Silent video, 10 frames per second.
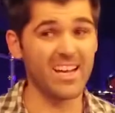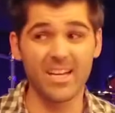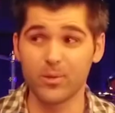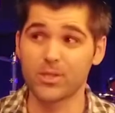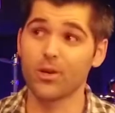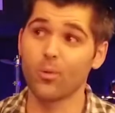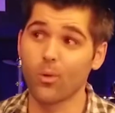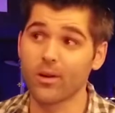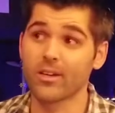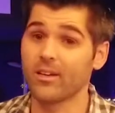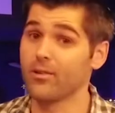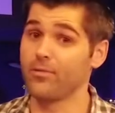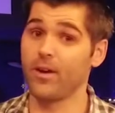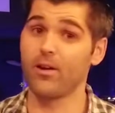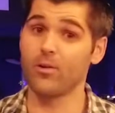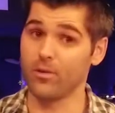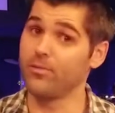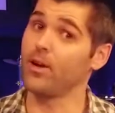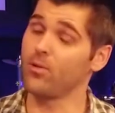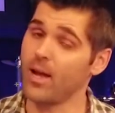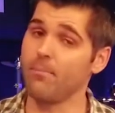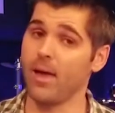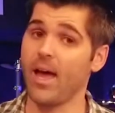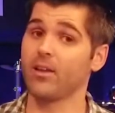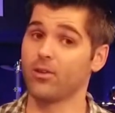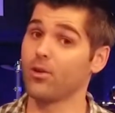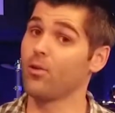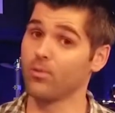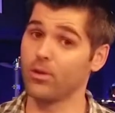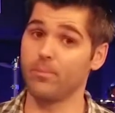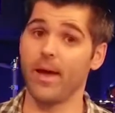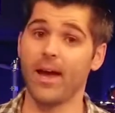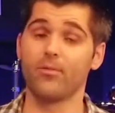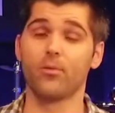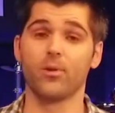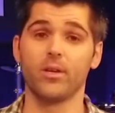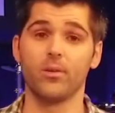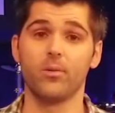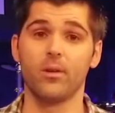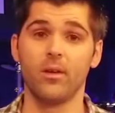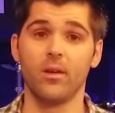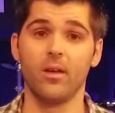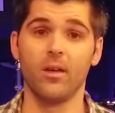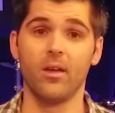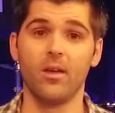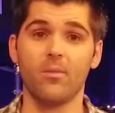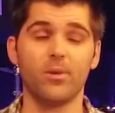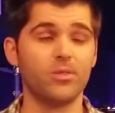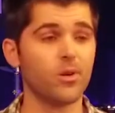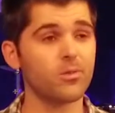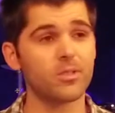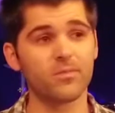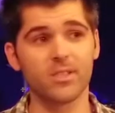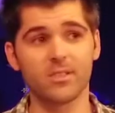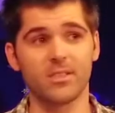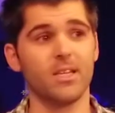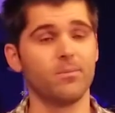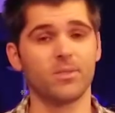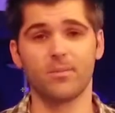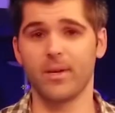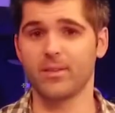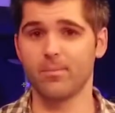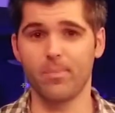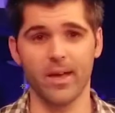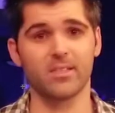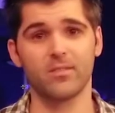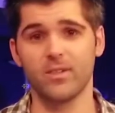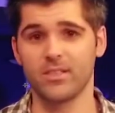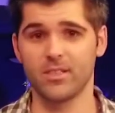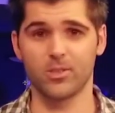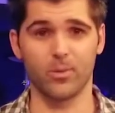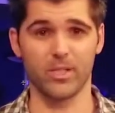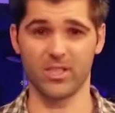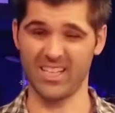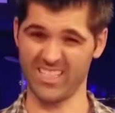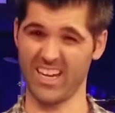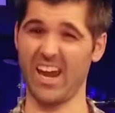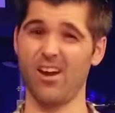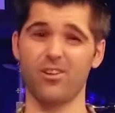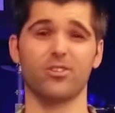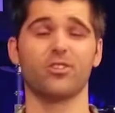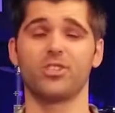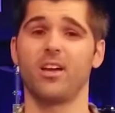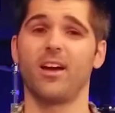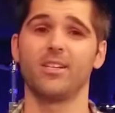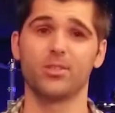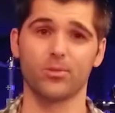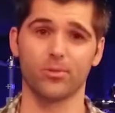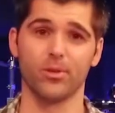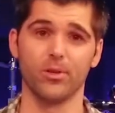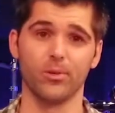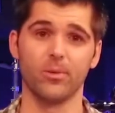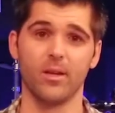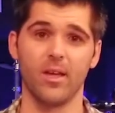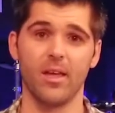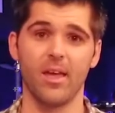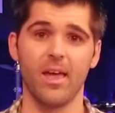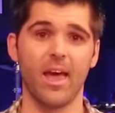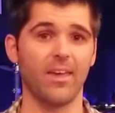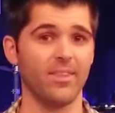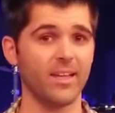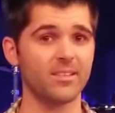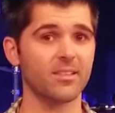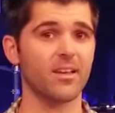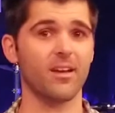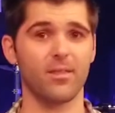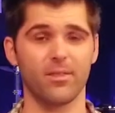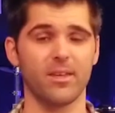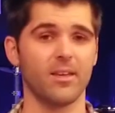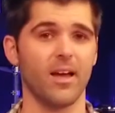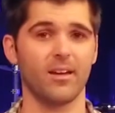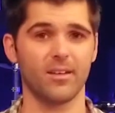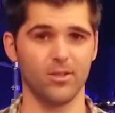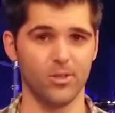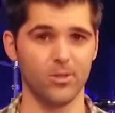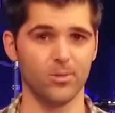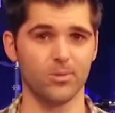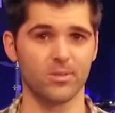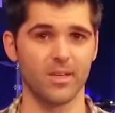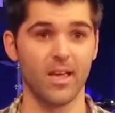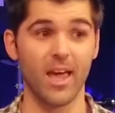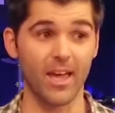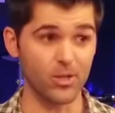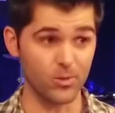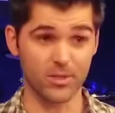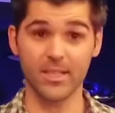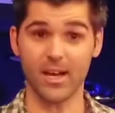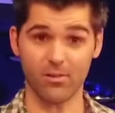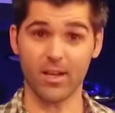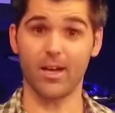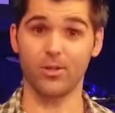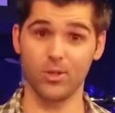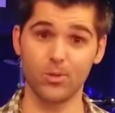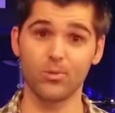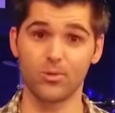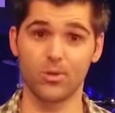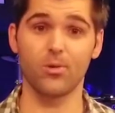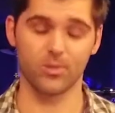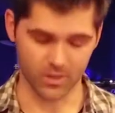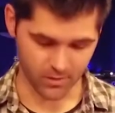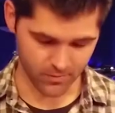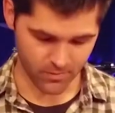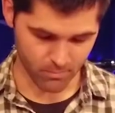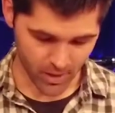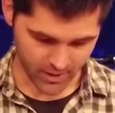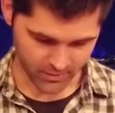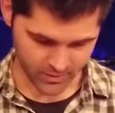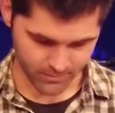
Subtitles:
He was still working under Pharaoh, and if Pharaoh got mad, it could go really bad for you. But Joseph just seems to make the best of each situation. His character shines through. And that's the kind of thing God can use. And you see how God used Joseph mightily.